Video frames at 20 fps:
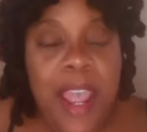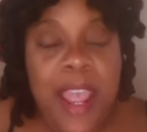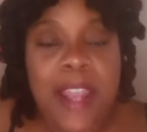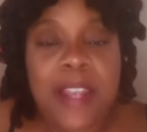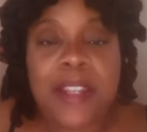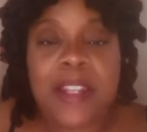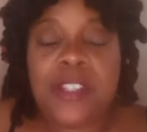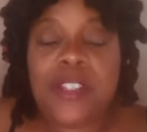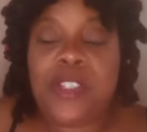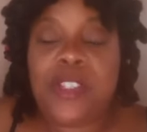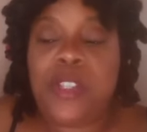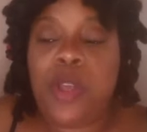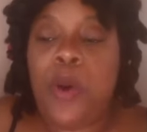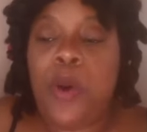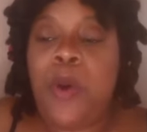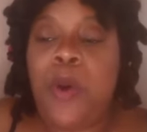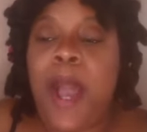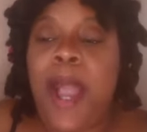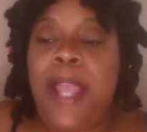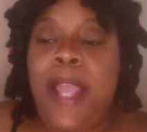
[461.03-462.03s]
And
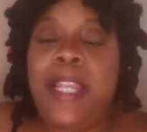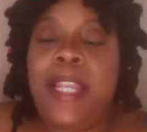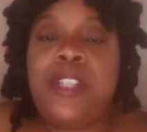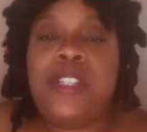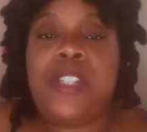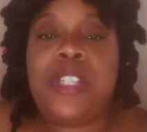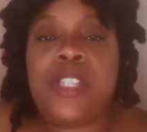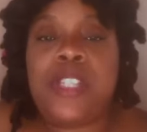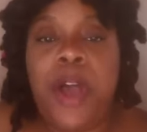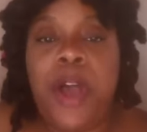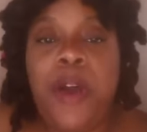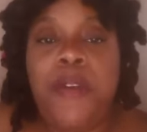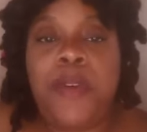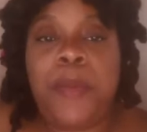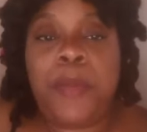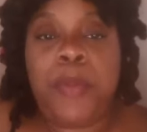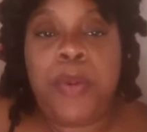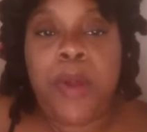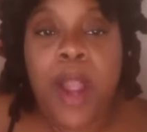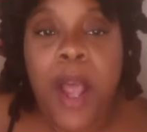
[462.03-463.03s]
so I didn't solve
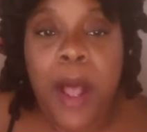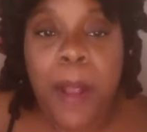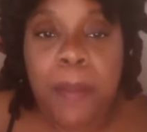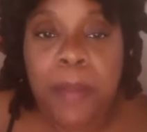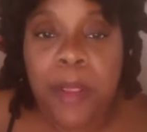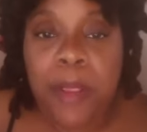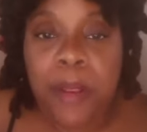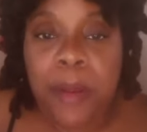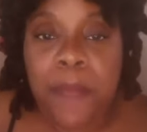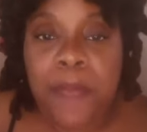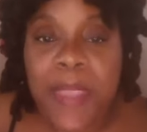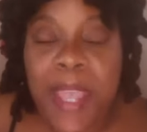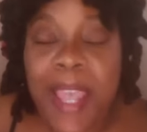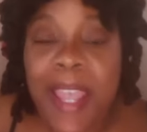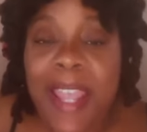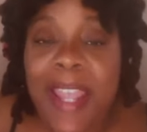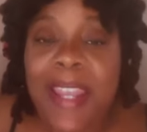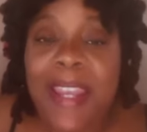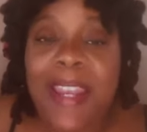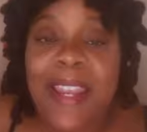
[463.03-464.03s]
a problem
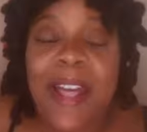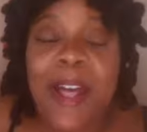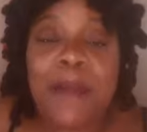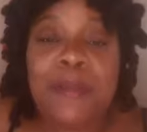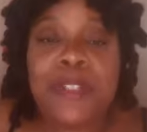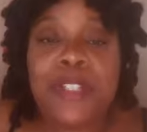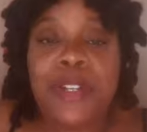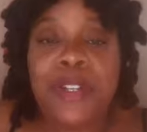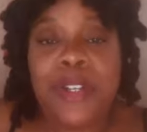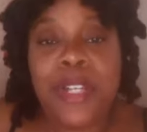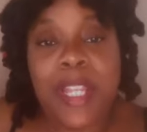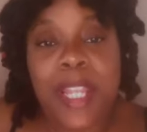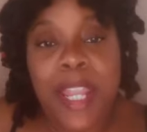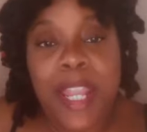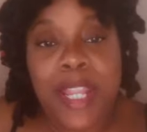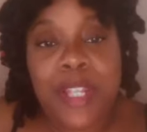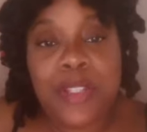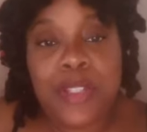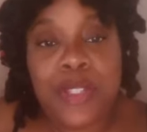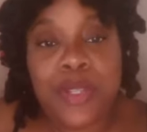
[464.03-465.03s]
that ended up
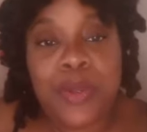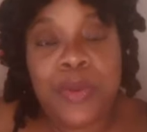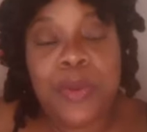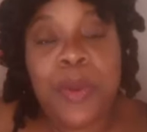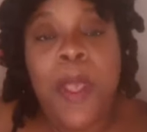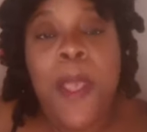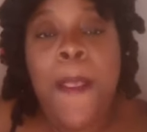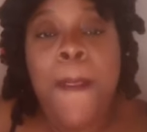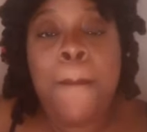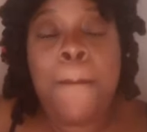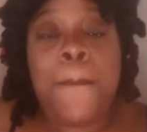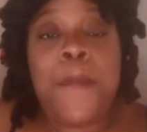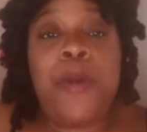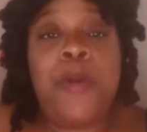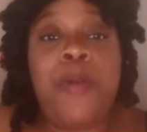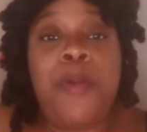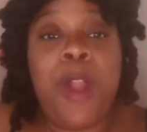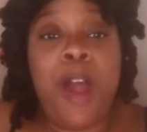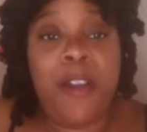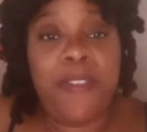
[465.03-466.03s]
turning into
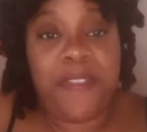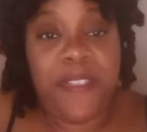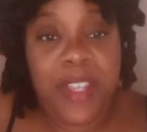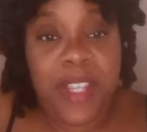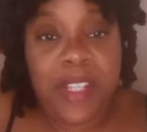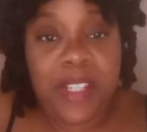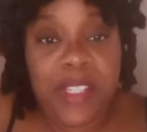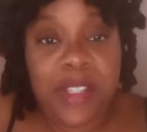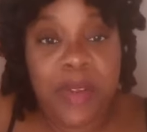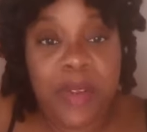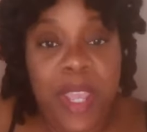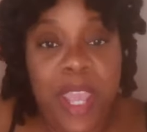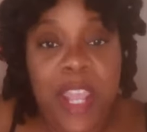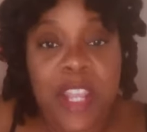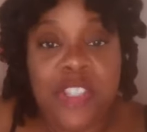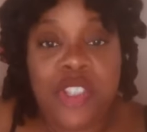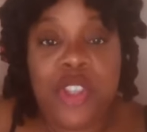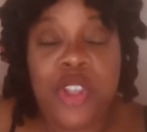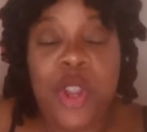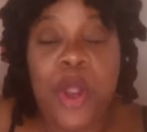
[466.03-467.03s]
profits.
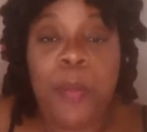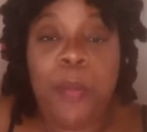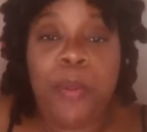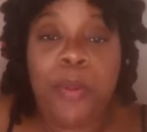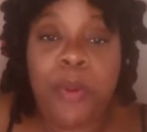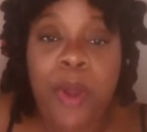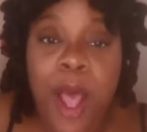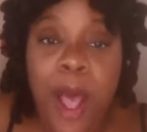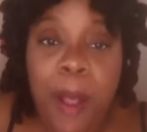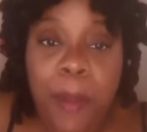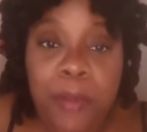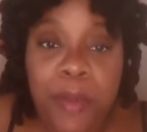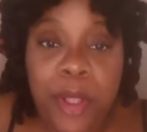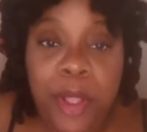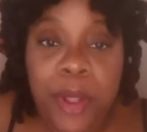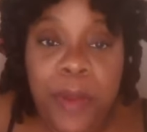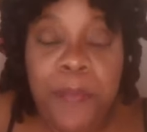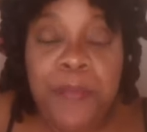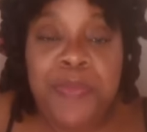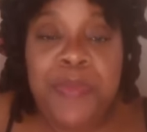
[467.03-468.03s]
Okay, so your
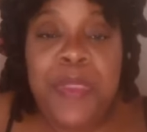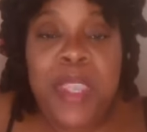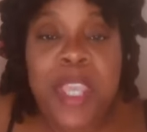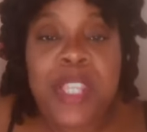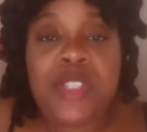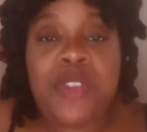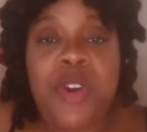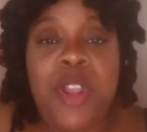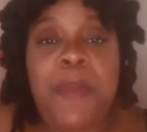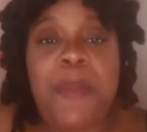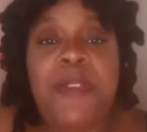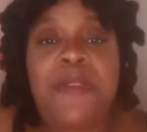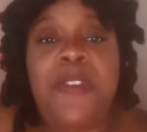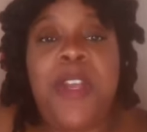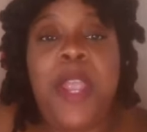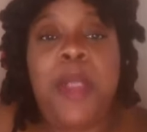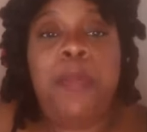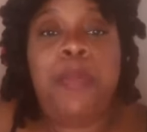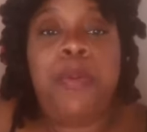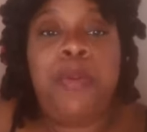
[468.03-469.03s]
problem is going to be
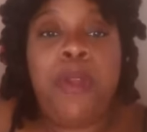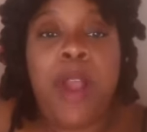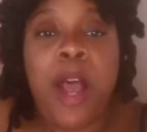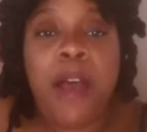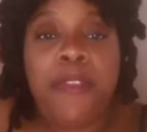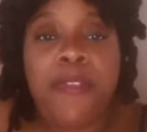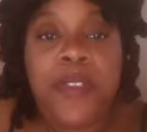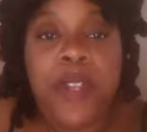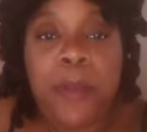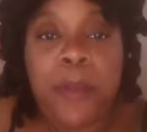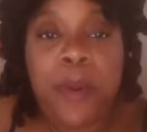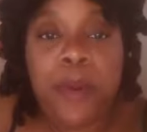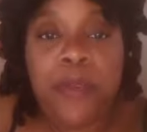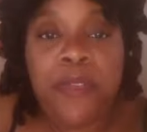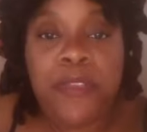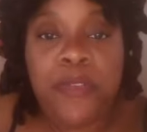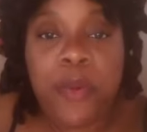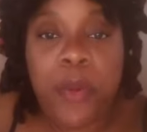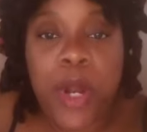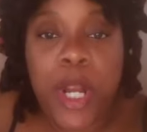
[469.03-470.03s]
very
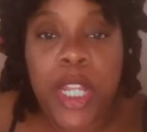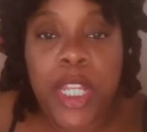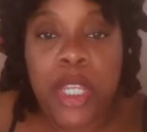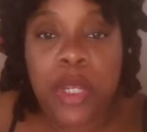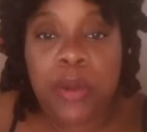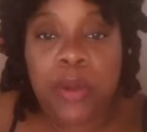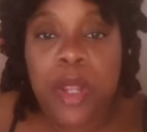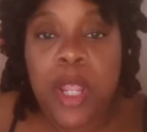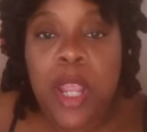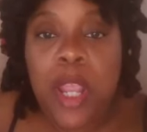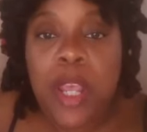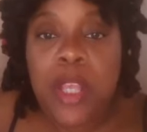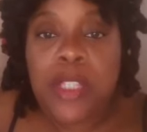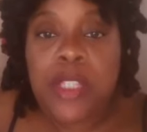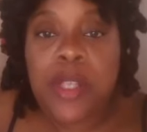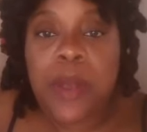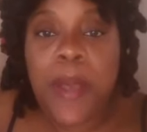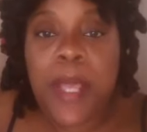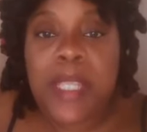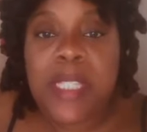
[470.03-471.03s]
profitable for you.
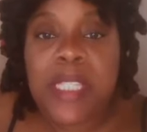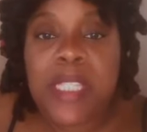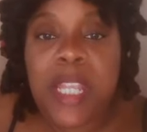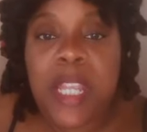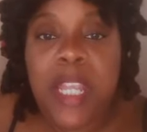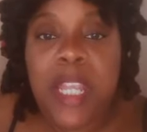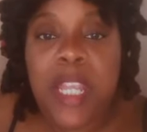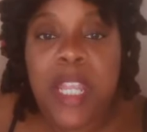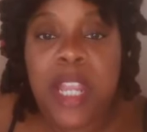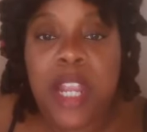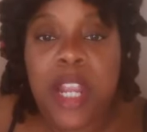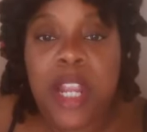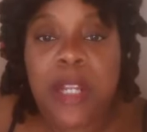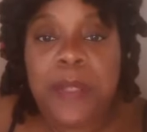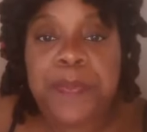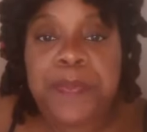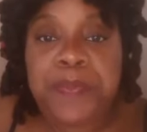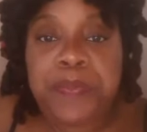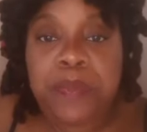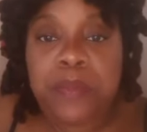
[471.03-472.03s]
So I see
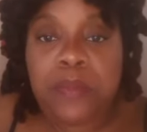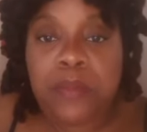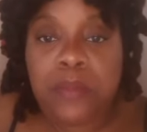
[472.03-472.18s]
here.